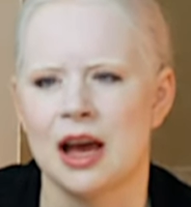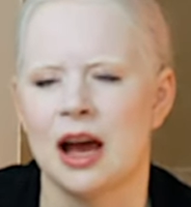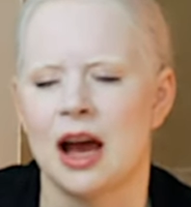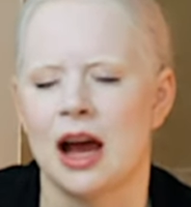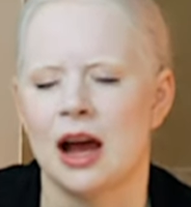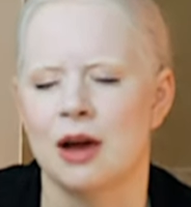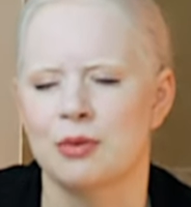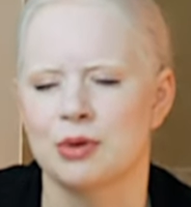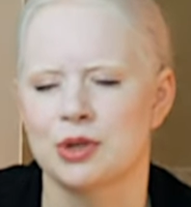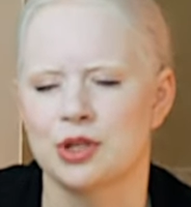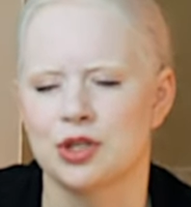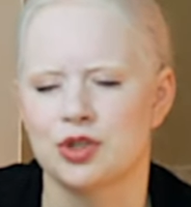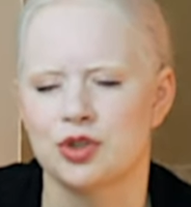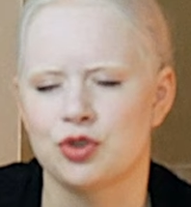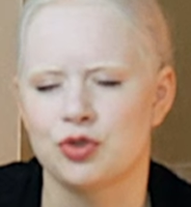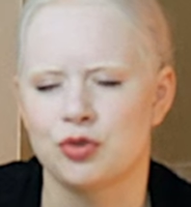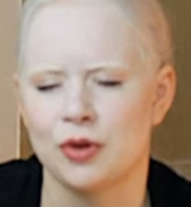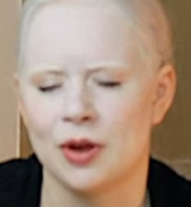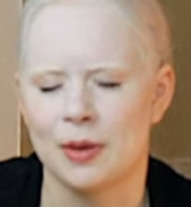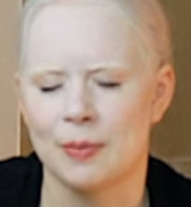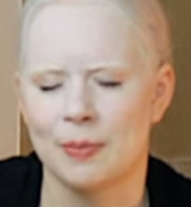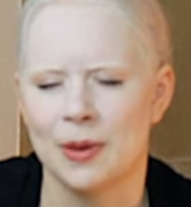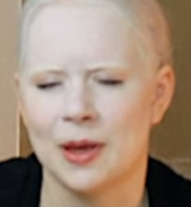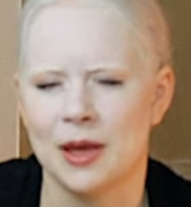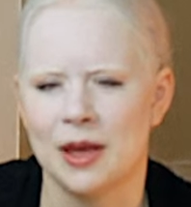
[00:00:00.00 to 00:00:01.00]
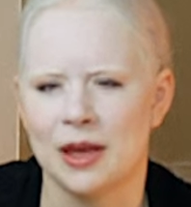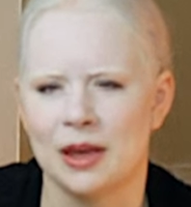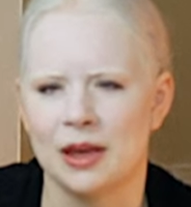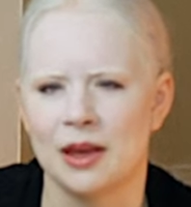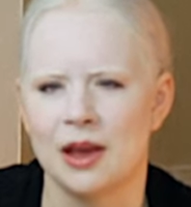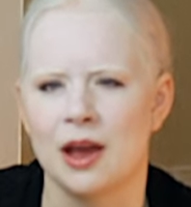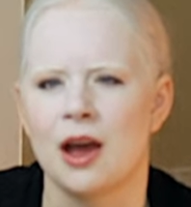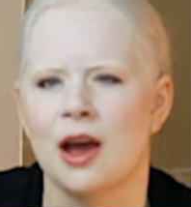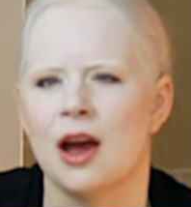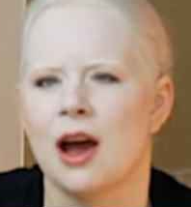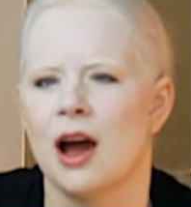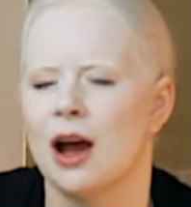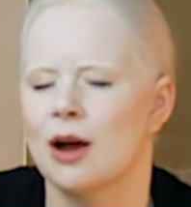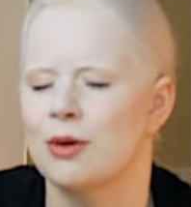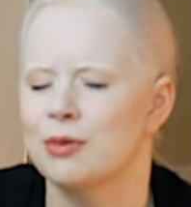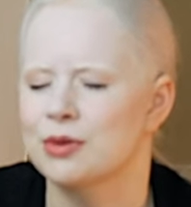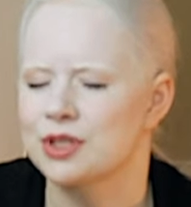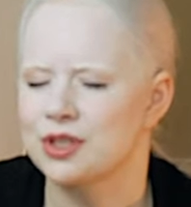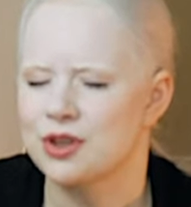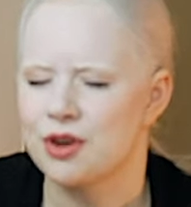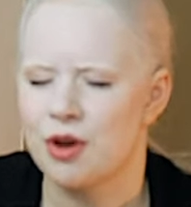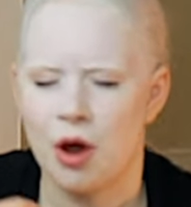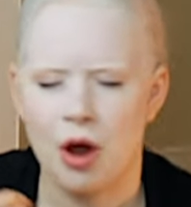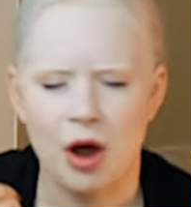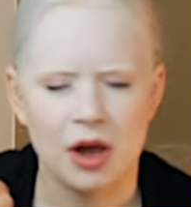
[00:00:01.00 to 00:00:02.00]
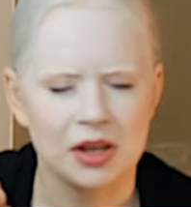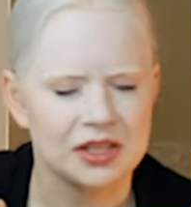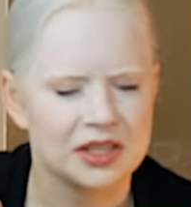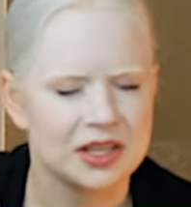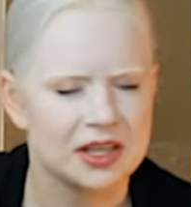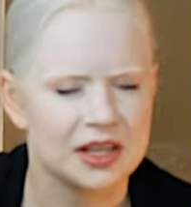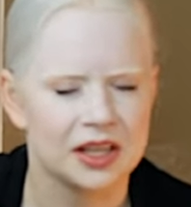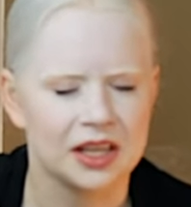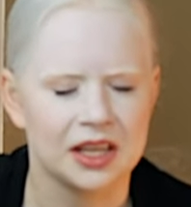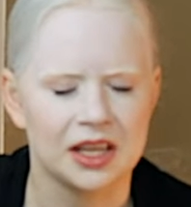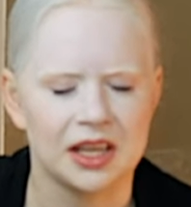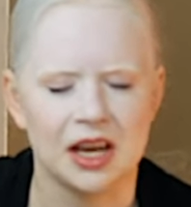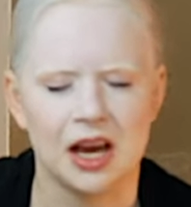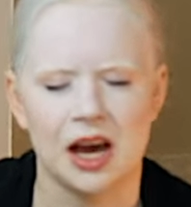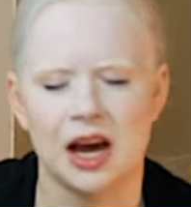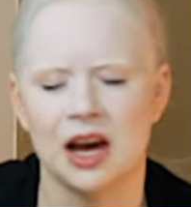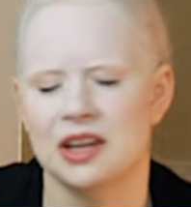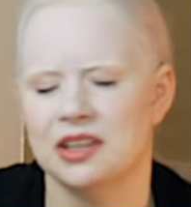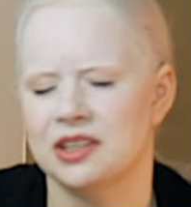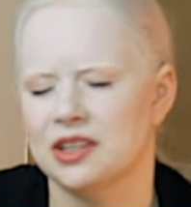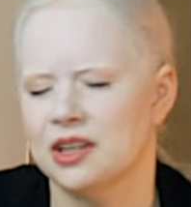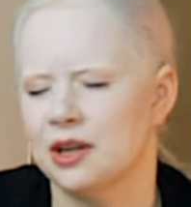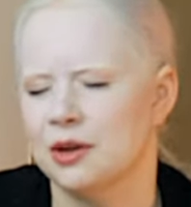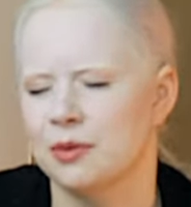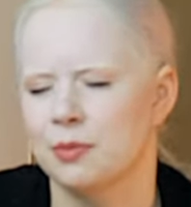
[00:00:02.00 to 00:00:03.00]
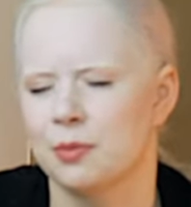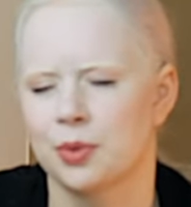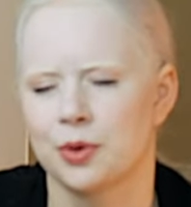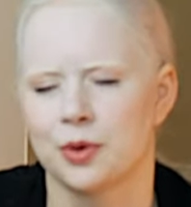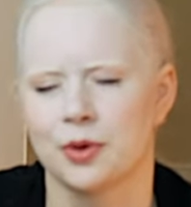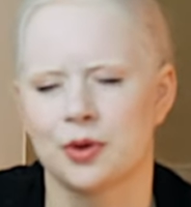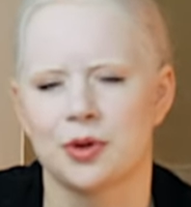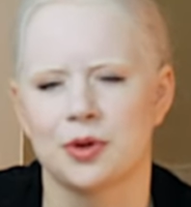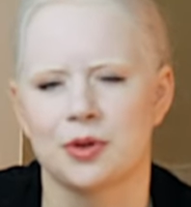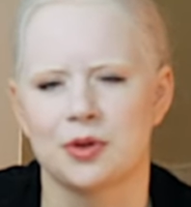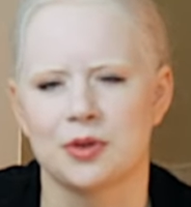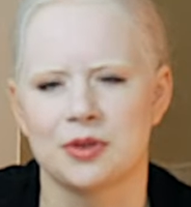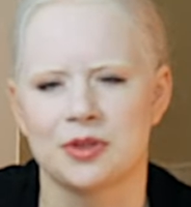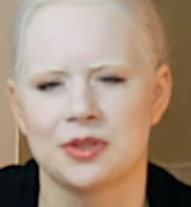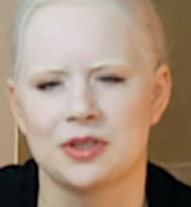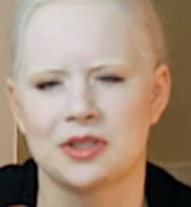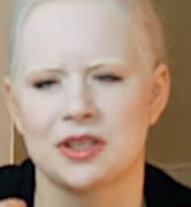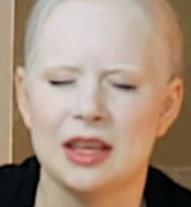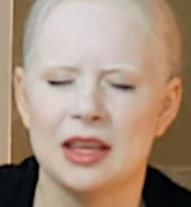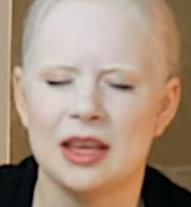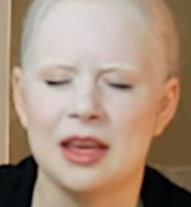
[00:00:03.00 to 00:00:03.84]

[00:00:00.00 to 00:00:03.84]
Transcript: I was tripping, I was constantly cut and bruised.